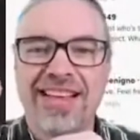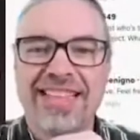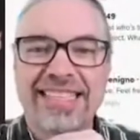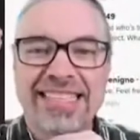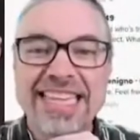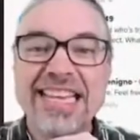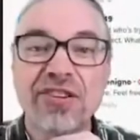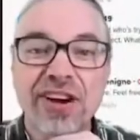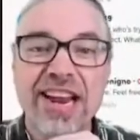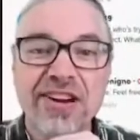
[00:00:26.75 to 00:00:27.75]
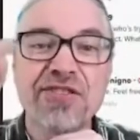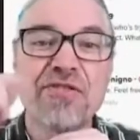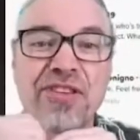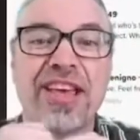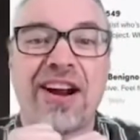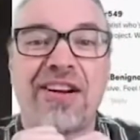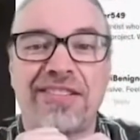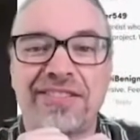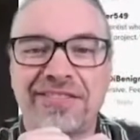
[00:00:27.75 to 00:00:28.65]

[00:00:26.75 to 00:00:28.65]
that's neither here nor there